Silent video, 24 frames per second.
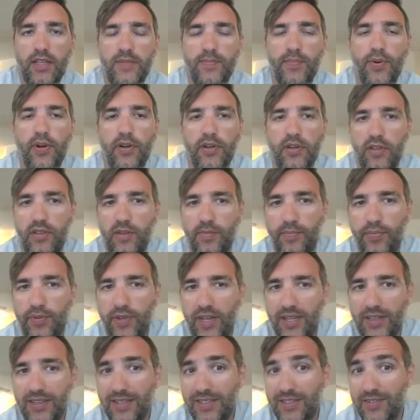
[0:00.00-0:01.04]
part of the
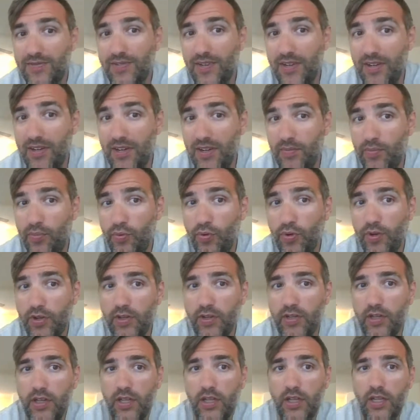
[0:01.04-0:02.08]
plant that's very
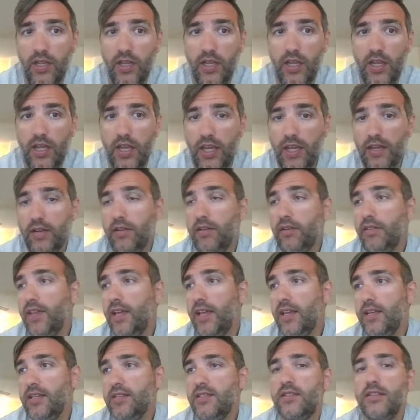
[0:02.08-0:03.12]
important, and
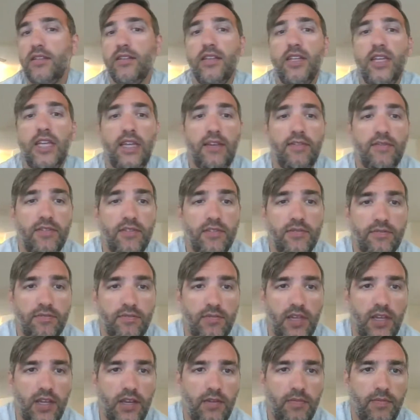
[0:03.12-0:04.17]
that is the leaves.
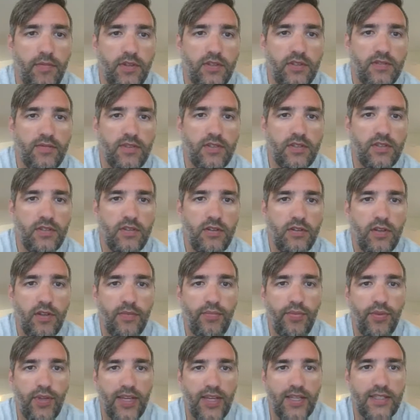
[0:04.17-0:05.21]
Okay, most of us know
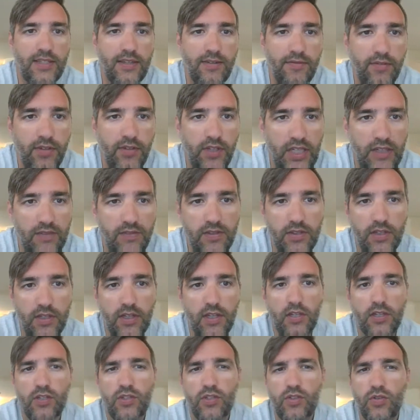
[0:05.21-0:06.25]
that plants have leaves.
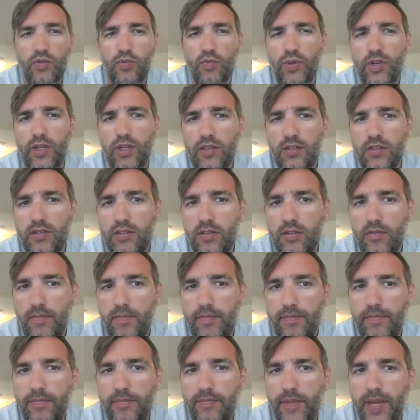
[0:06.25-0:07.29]
So what is
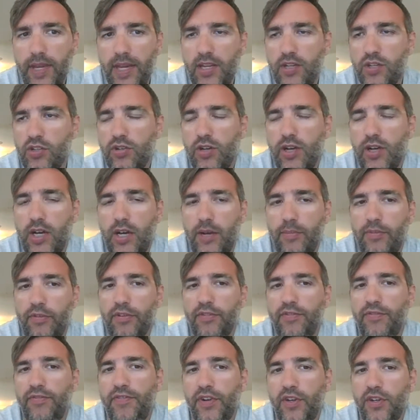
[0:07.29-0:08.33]
the main job
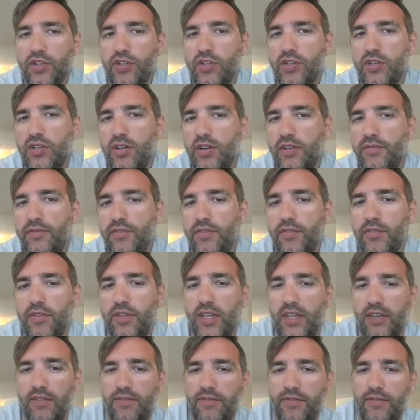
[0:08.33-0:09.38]
or function of the
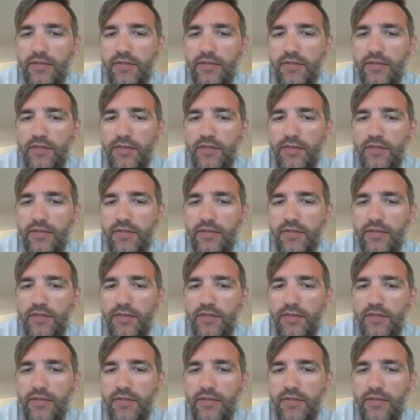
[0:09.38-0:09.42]
leaf?